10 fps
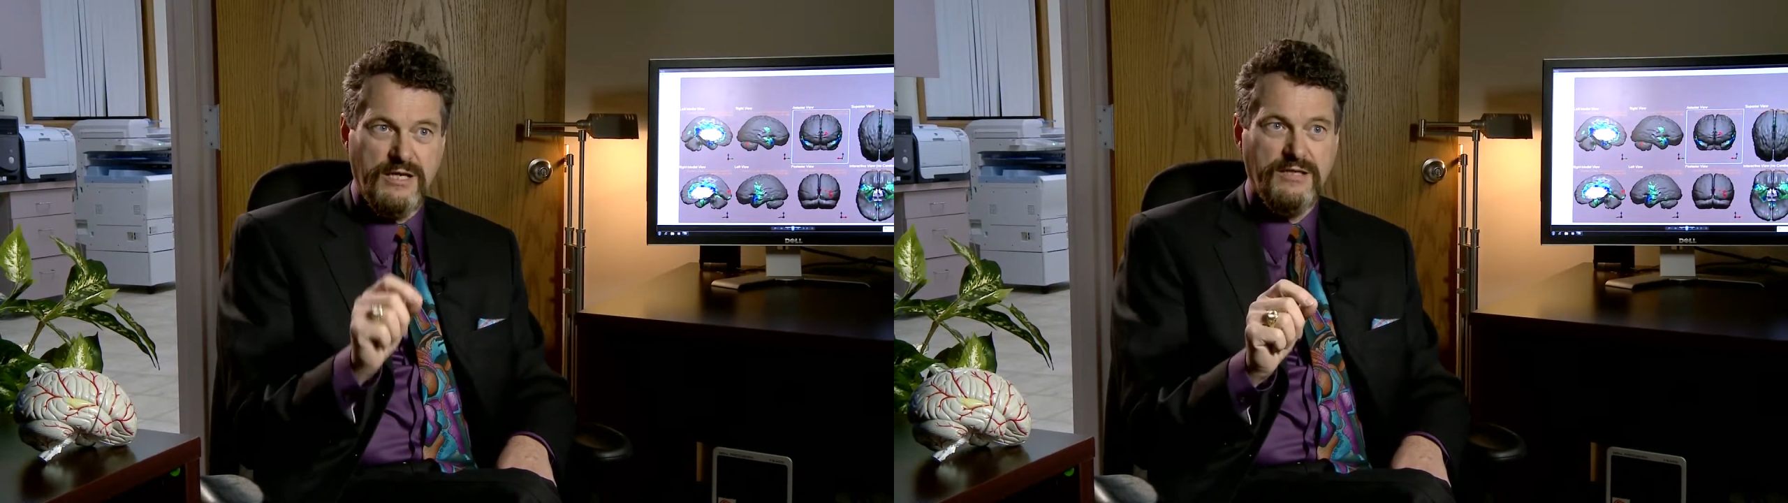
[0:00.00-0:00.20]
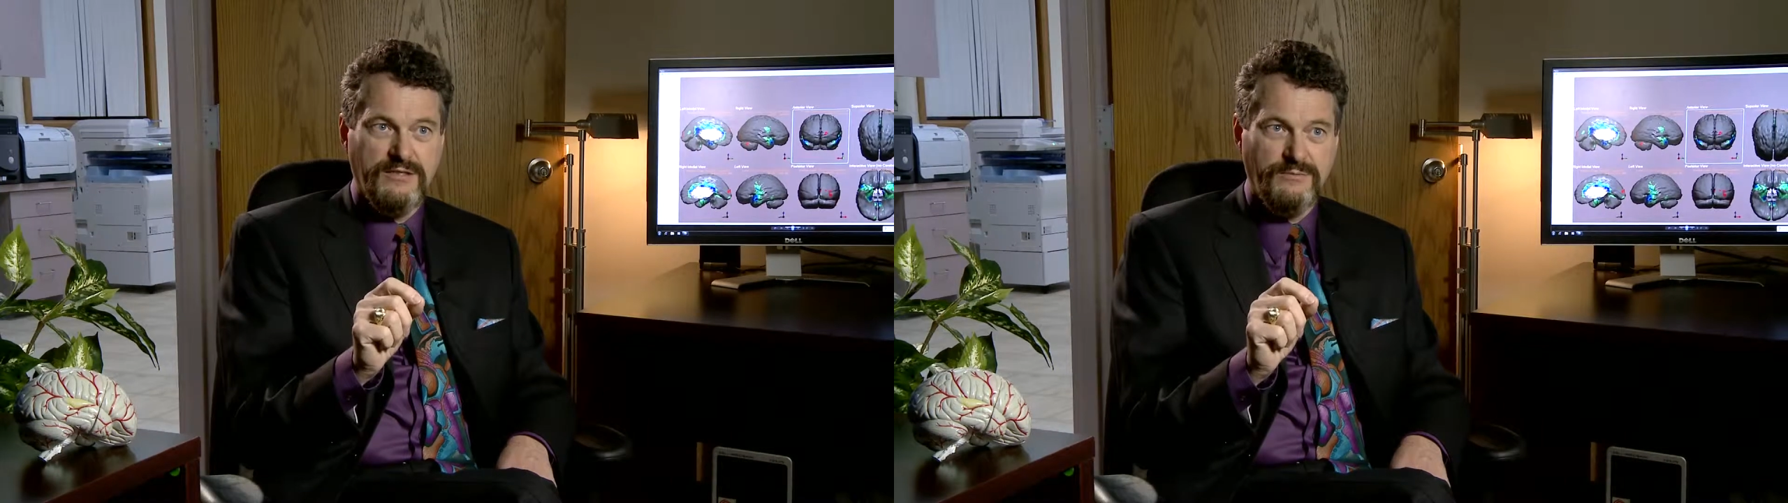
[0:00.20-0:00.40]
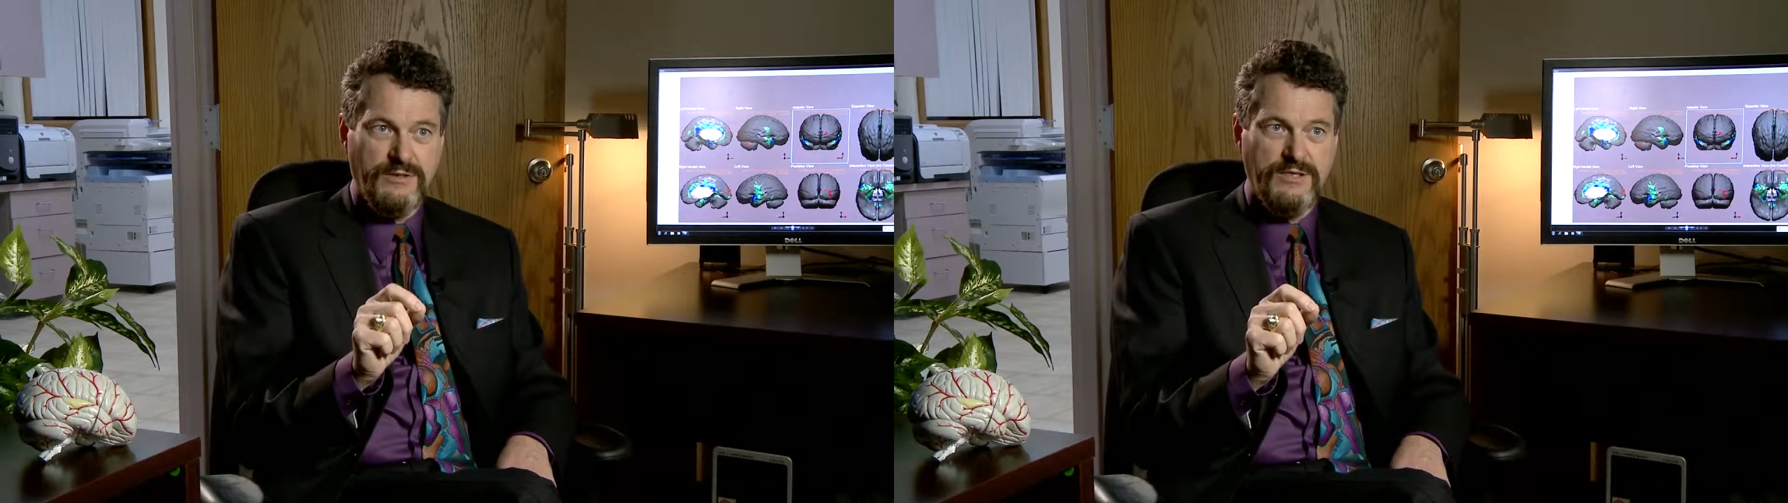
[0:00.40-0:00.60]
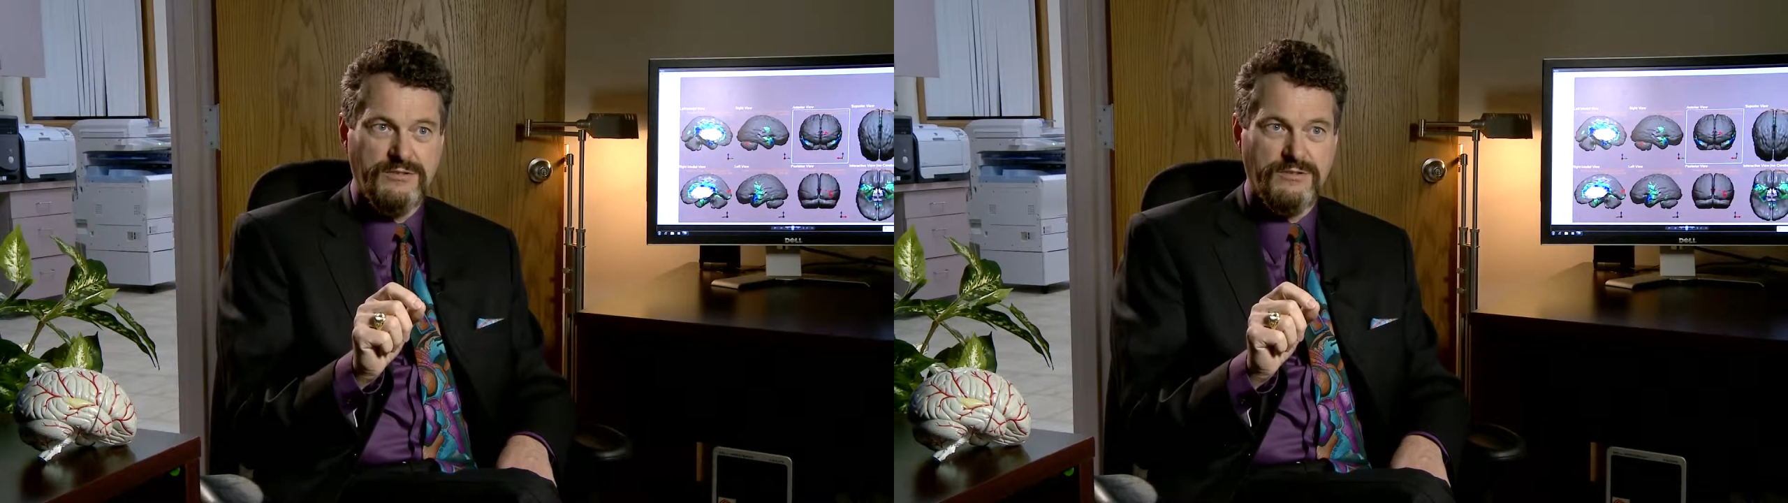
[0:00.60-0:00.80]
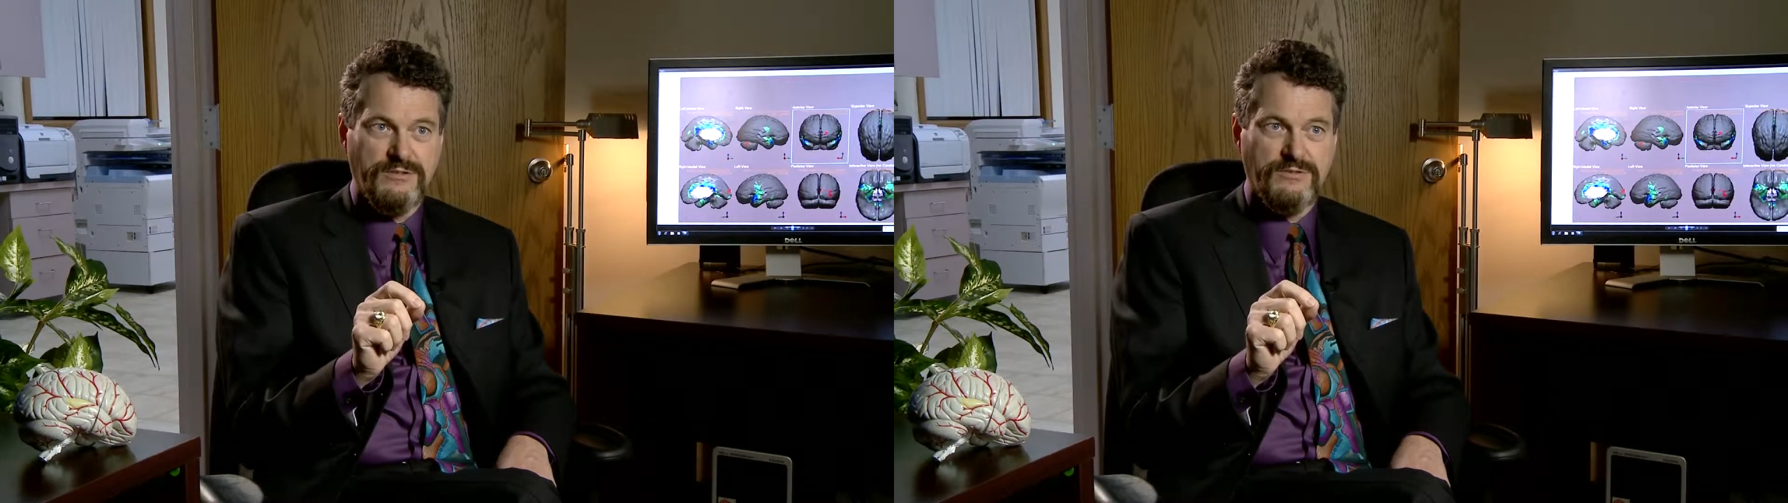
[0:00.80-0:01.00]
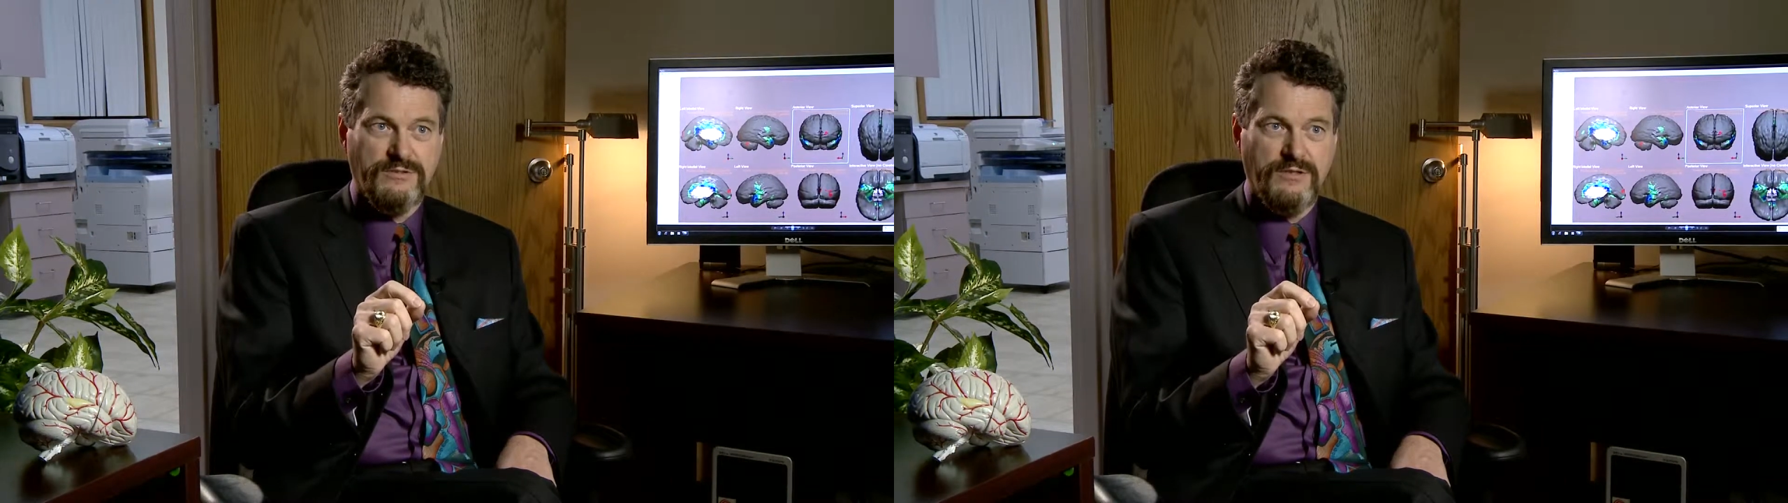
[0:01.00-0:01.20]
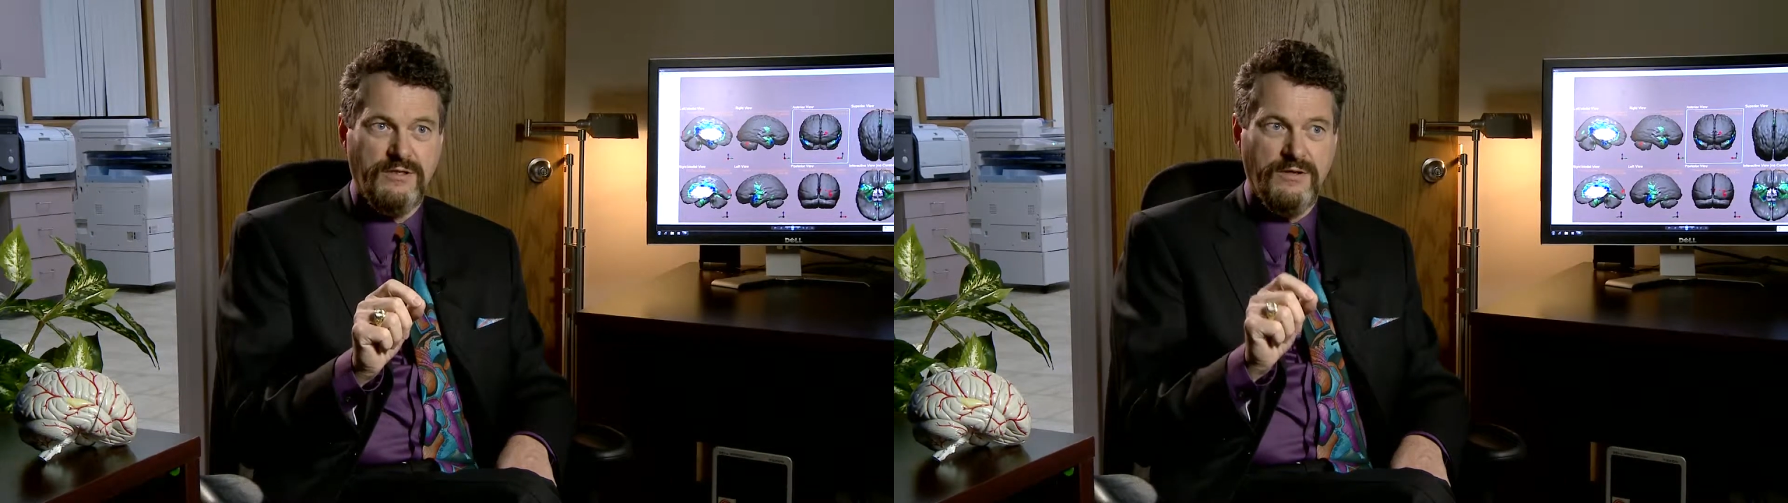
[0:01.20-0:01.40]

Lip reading: scan patients